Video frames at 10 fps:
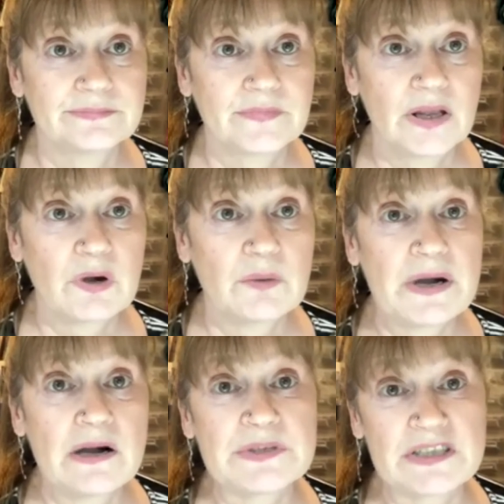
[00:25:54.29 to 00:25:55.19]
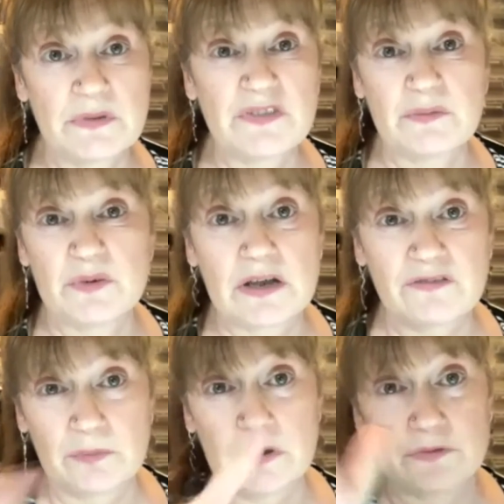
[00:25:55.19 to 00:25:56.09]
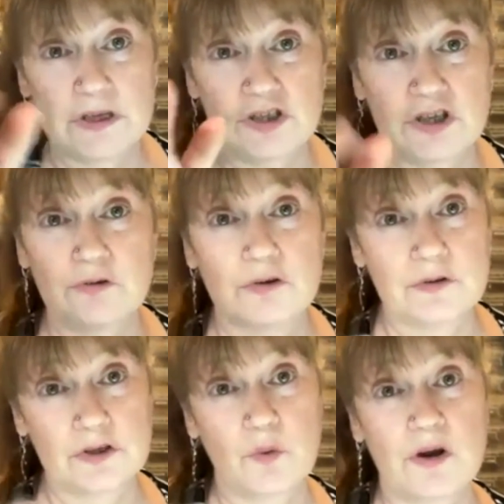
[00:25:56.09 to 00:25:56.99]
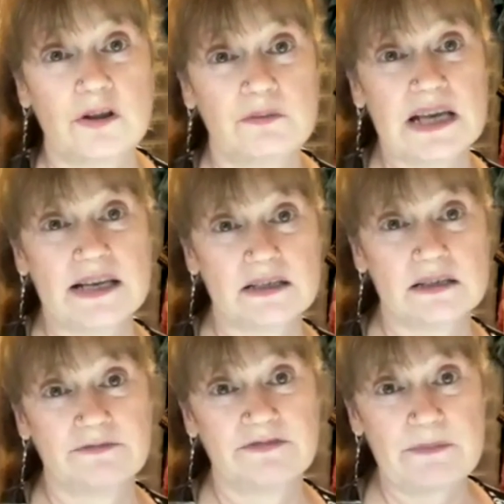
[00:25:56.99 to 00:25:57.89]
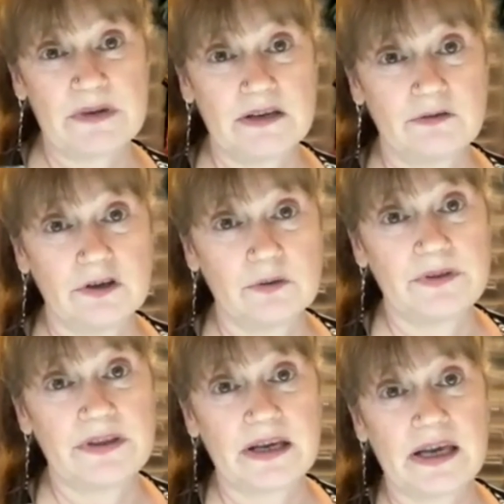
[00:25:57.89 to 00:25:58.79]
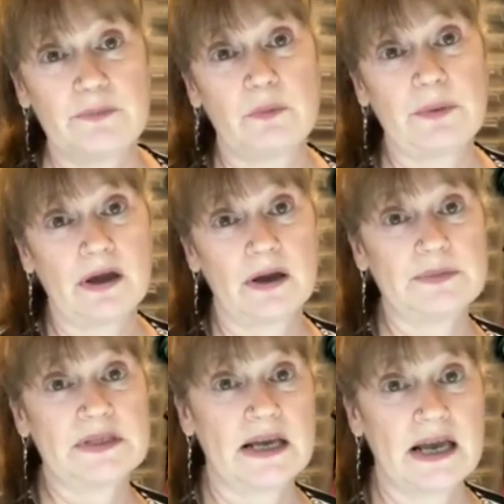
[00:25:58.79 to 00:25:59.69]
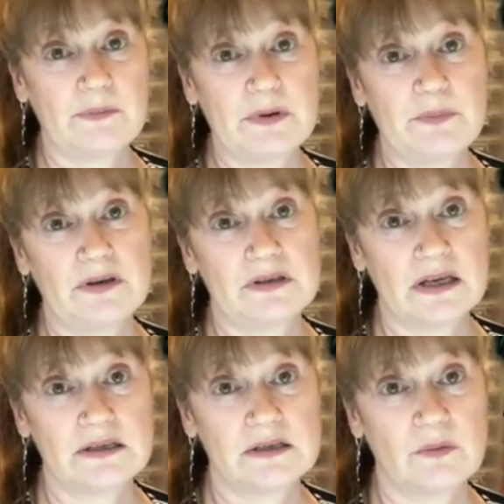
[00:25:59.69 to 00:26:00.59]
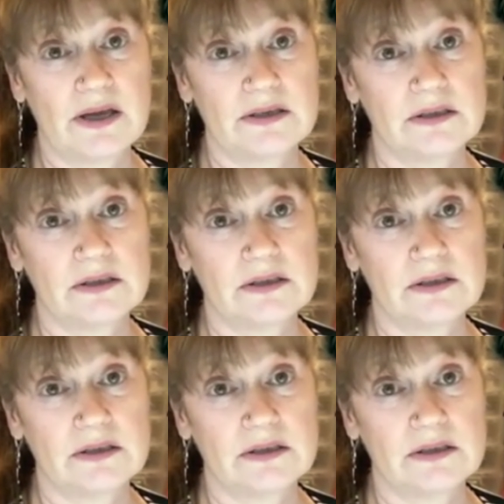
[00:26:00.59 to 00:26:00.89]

Well, some of them, there's two groups. So one of them's Ed's family group, and they keep popping up saying happy birthday to Ed.